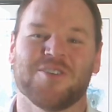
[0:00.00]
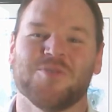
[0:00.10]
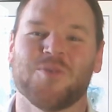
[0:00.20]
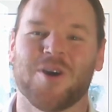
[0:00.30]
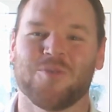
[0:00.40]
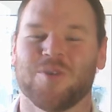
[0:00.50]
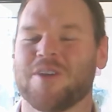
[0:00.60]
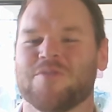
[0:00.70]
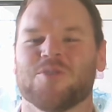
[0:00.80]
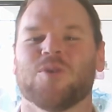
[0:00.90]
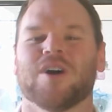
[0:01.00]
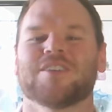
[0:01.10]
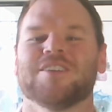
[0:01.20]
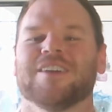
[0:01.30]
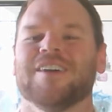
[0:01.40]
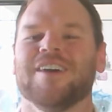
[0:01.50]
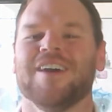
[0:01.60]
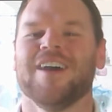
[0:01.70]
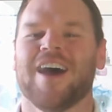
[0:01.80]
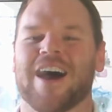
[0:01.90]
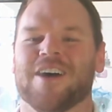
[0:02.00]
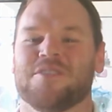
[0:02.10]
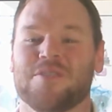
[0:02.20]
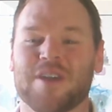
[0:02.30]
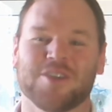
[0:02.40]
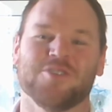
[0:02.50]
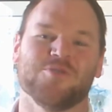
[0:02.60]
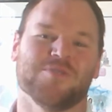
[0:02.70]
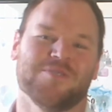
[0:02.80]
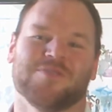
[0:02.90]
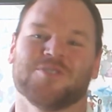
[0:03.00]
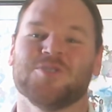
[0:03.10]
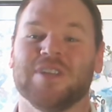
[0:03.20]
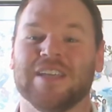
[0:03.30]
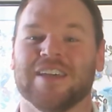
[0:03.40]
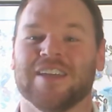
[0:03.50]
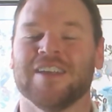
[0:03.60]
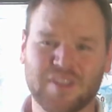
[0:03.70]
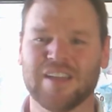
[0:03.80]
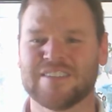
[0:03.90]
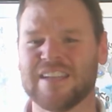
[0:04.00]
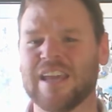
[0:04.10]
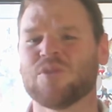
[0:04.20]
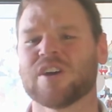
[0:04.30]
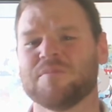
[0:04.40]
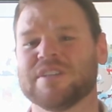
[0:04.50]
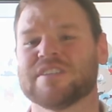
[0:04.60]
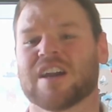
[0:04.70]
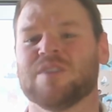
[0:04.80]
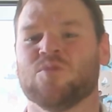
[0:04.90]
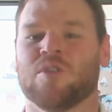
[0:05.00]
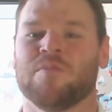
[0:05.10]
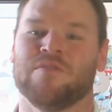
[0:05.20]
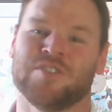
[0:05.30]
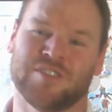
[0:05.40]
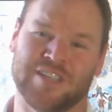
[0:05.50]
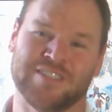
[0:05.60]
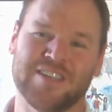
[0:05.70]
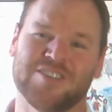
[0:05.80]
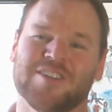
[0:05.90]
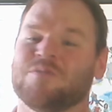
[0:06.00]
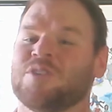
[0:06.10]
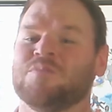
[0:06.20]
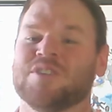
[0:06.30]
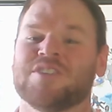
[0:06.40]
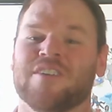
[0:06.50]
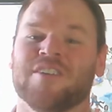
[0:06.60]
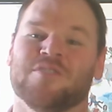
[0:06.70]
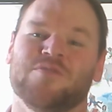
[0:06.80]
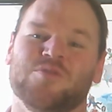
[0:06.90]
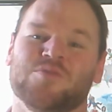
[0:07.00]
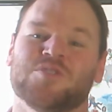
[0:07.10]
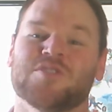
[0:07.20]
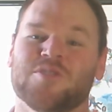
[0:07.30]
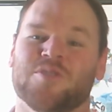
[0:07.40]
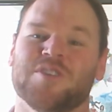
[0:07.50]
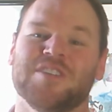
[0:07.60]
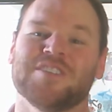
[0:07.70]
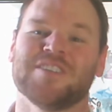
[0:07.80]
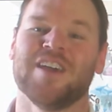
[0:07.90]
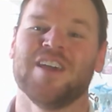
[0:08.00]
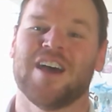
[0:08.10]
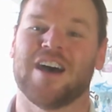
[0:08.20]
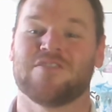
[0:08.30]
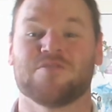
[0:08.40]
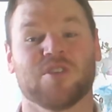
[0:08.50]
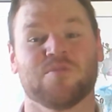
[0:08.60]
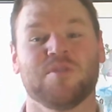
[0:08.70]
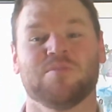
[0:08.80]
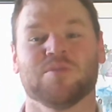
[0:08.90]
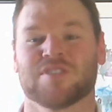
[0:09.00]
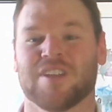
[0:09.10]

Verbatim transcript: you are, whenever you're watching. Uh, thank you for tuning in. Today we're going to be talking more about visualization. I'm going to be sharing a few stories uh, from other people's